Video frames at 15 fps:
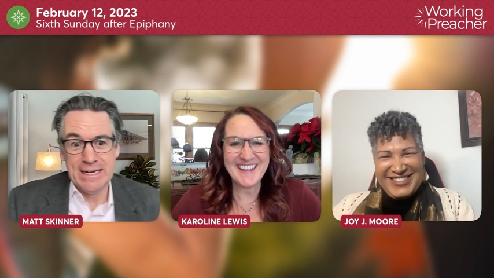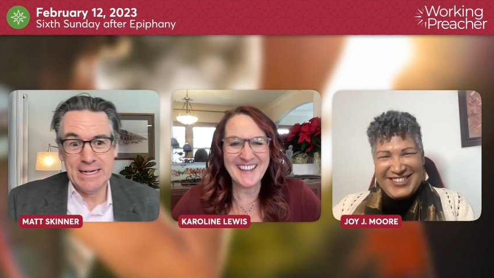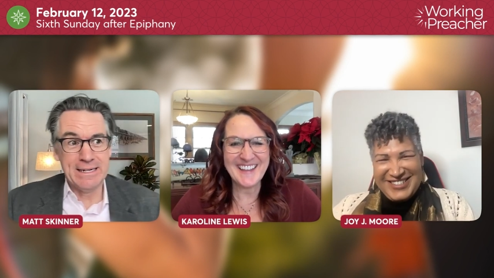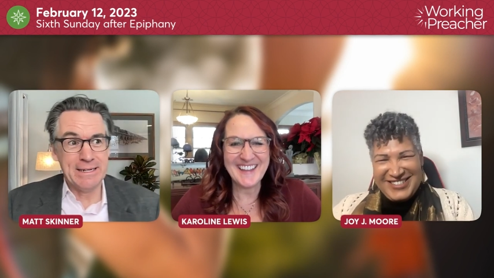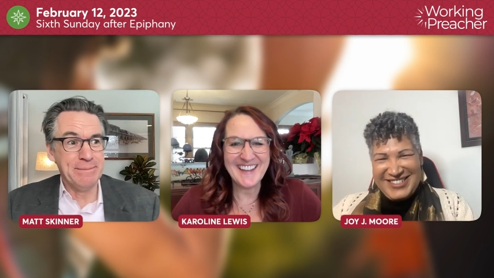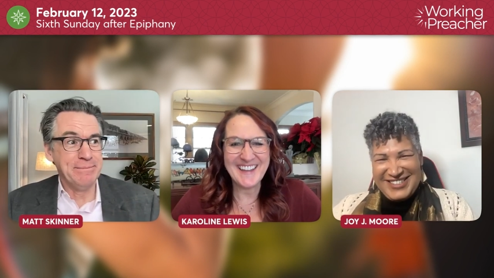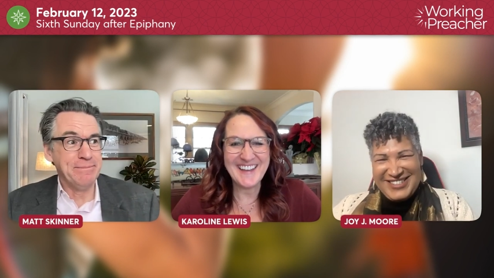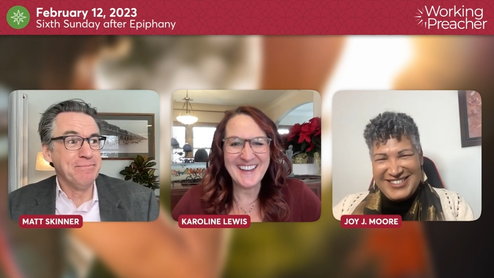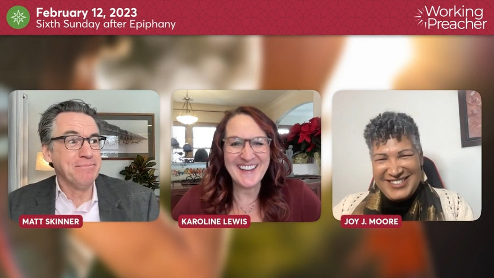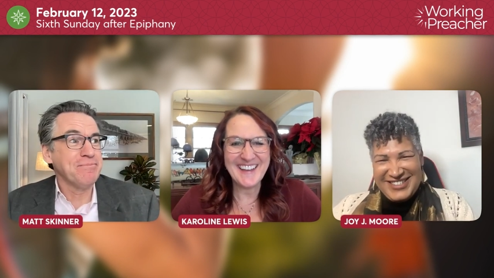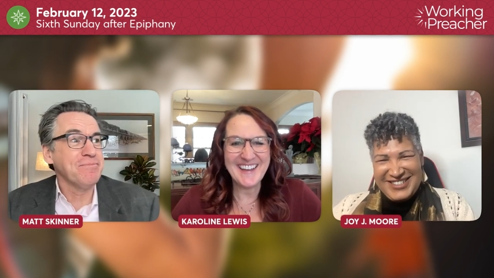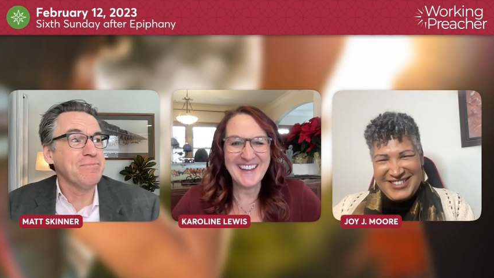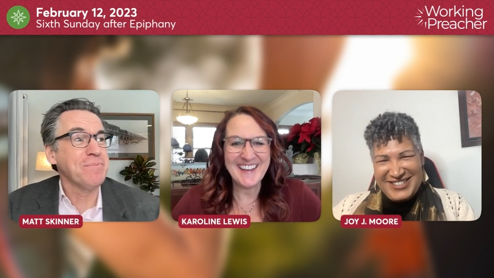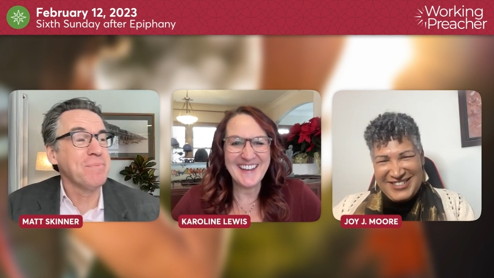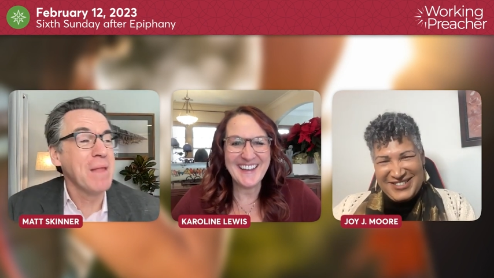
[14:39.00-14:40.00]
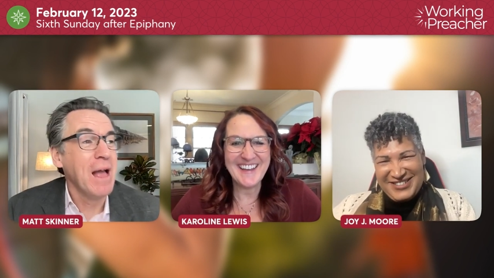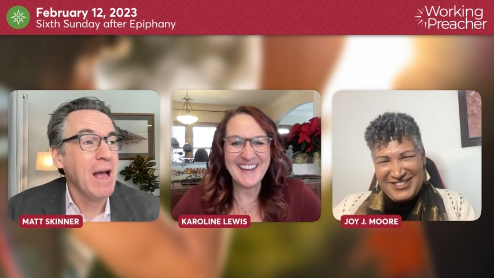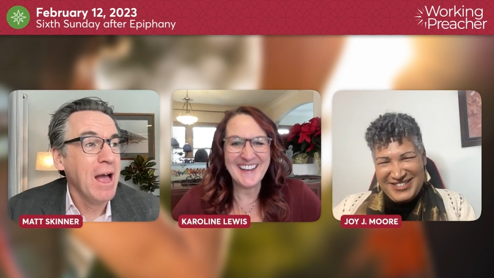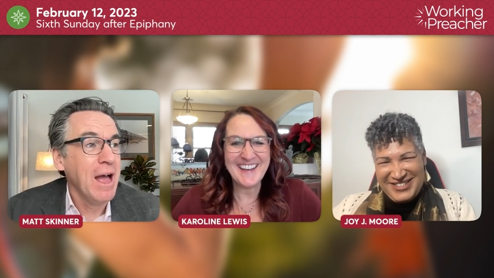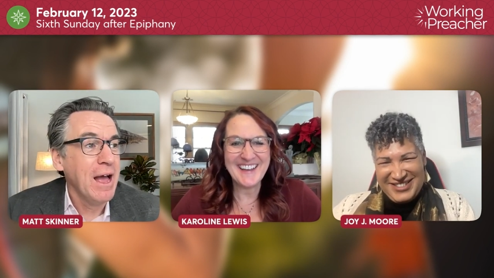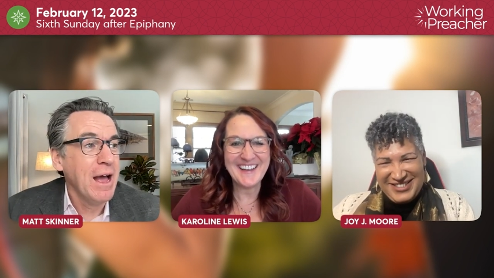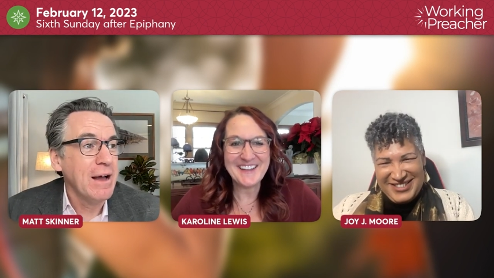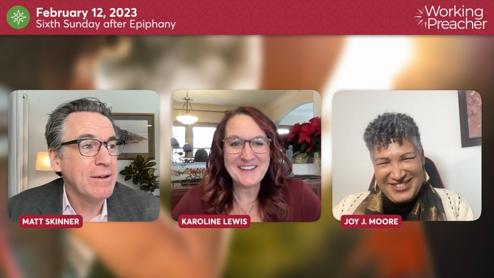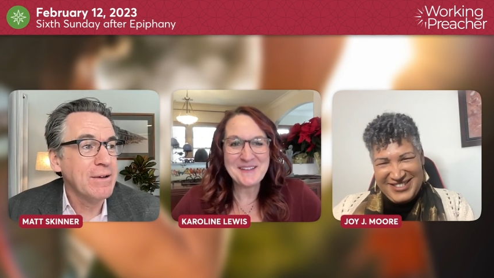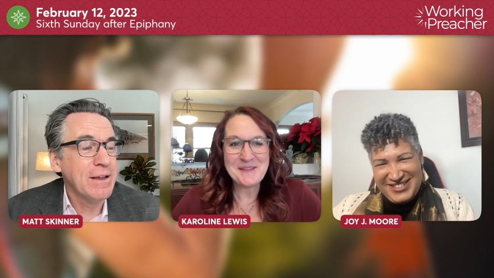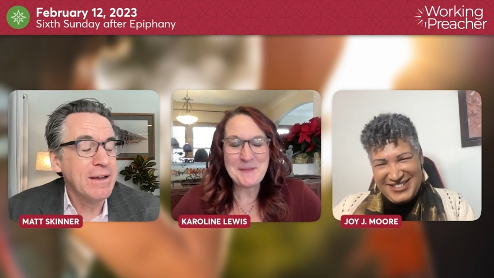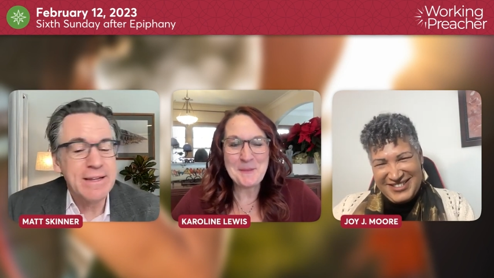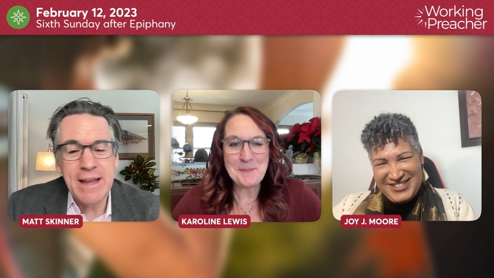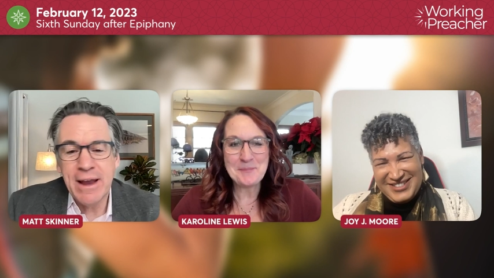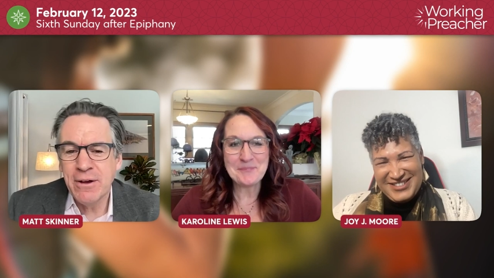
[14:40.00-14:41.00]
Speaker 1: um,
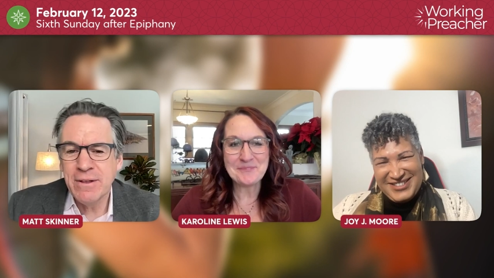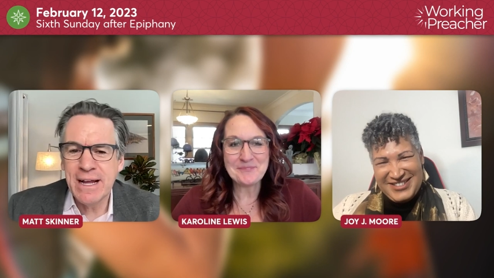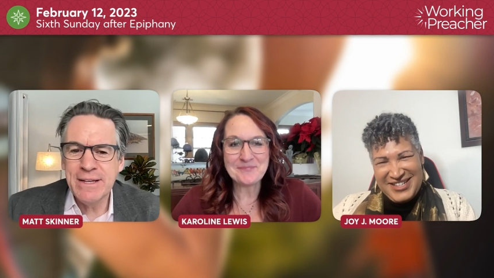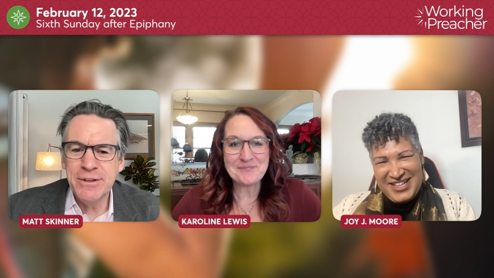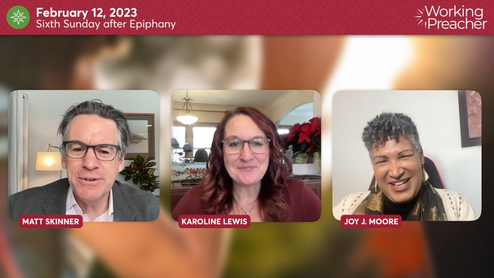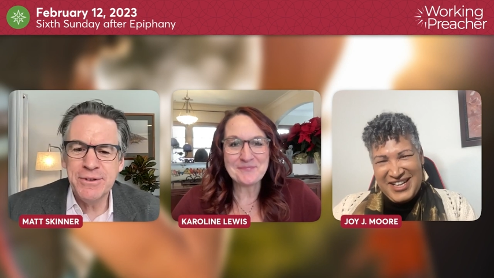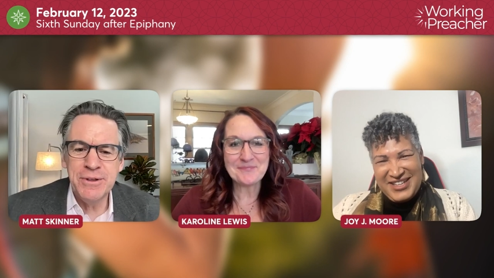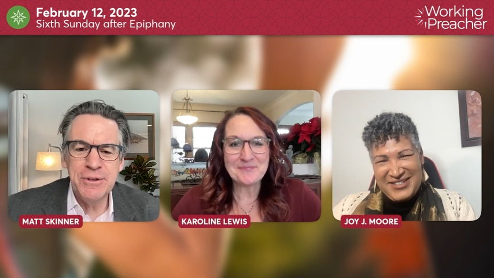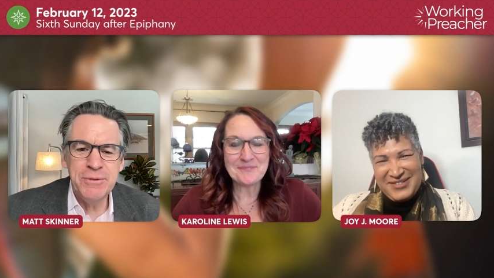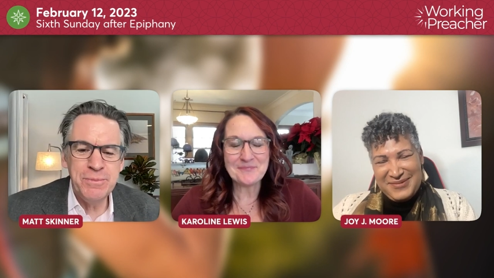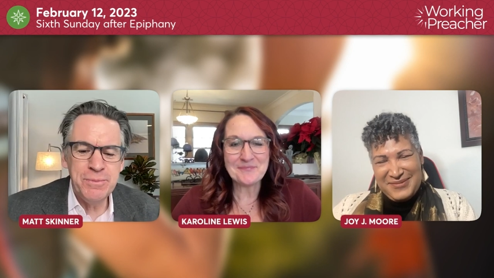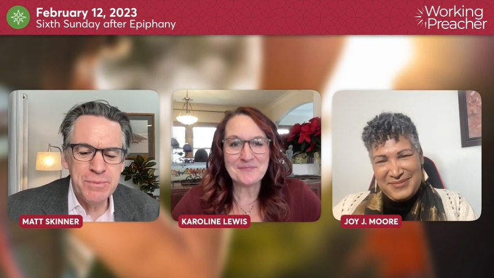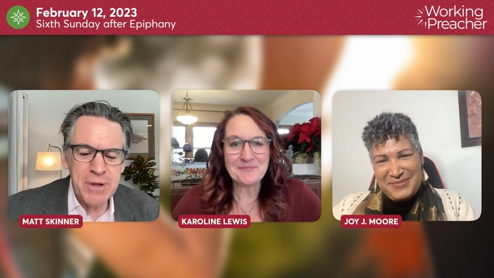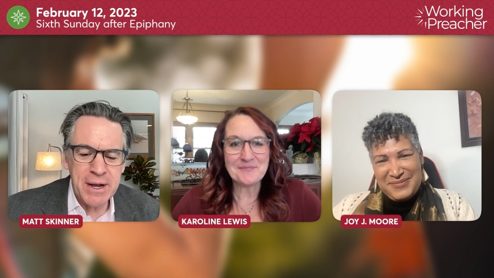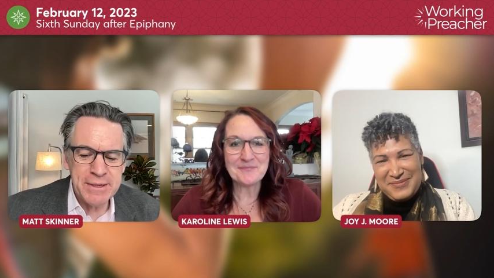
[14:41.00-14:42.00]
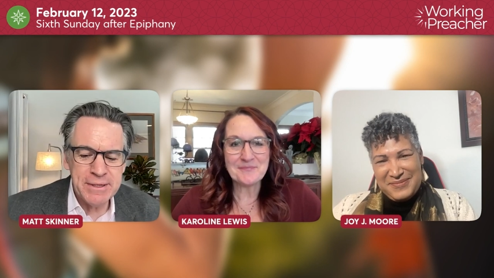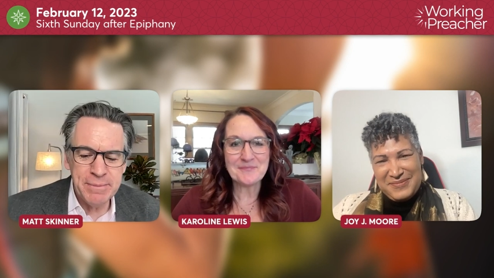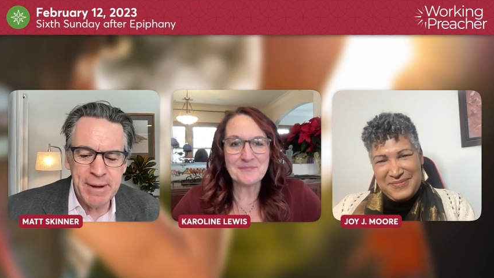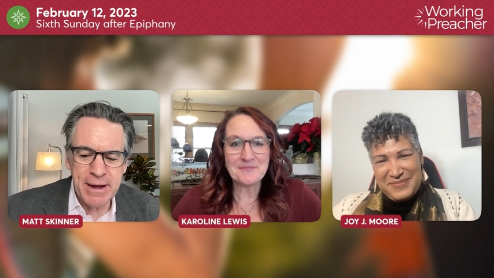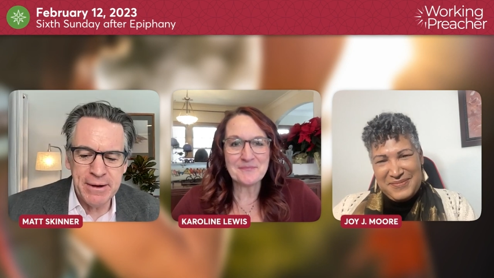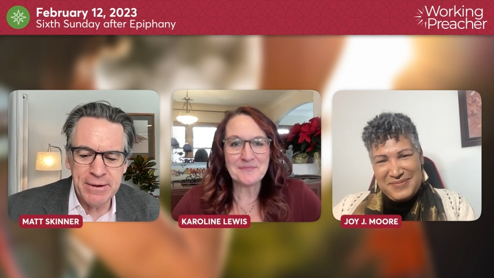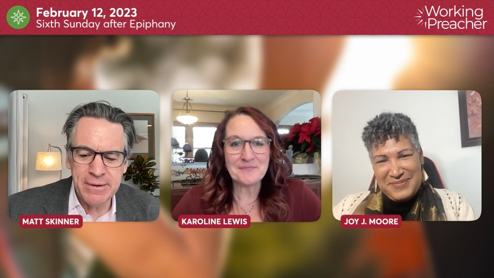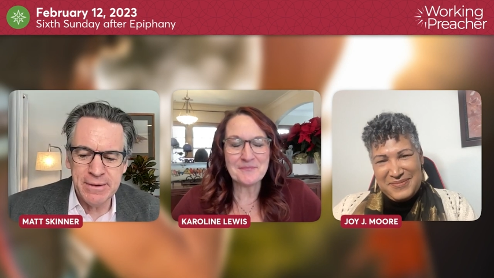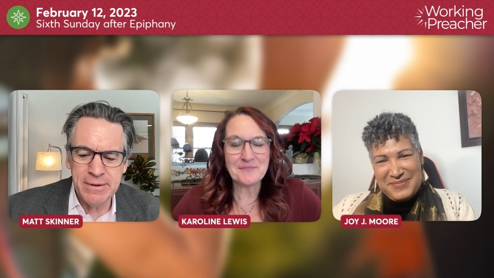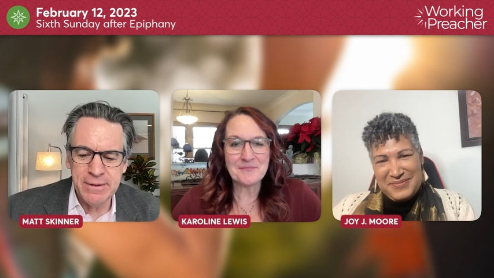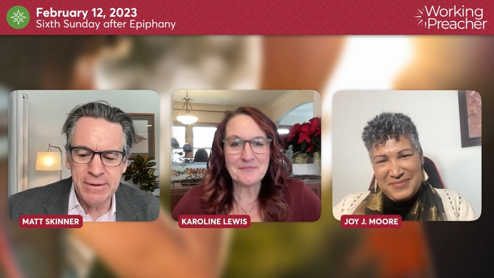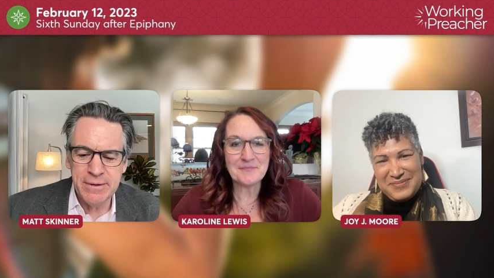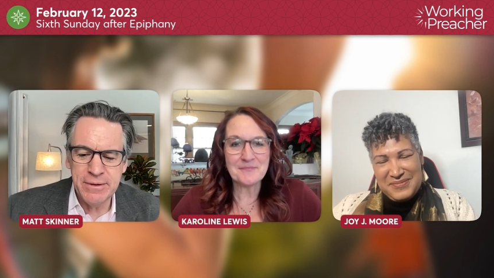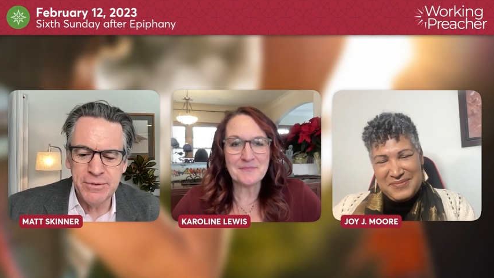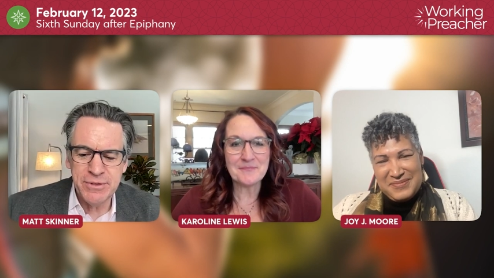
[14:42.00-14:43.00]
Karoline, you you talked about
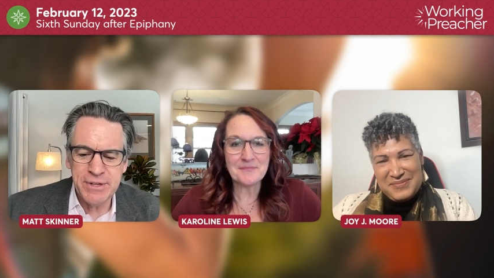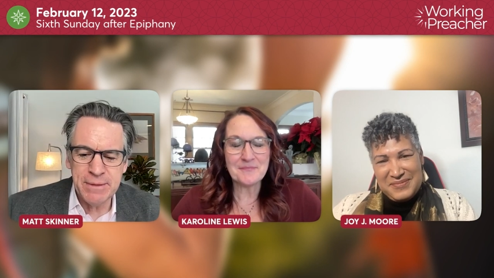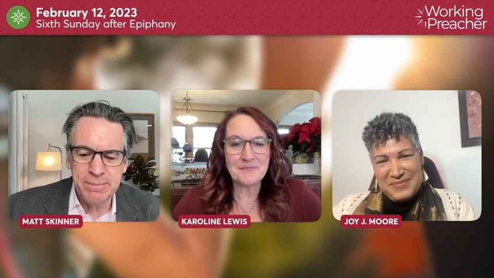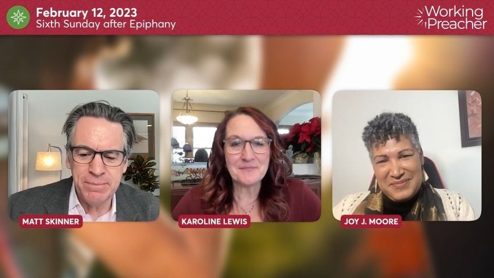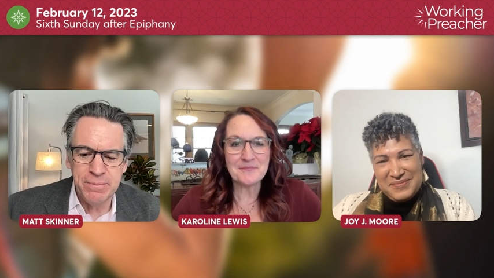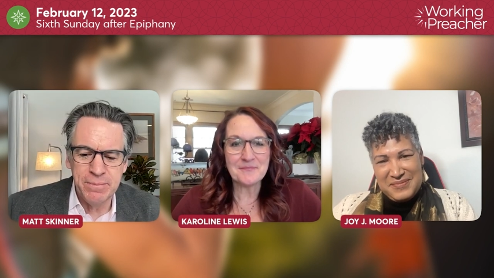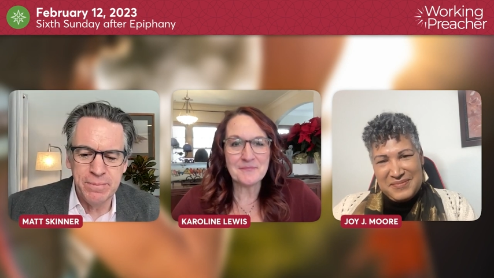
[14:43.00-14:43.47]
you said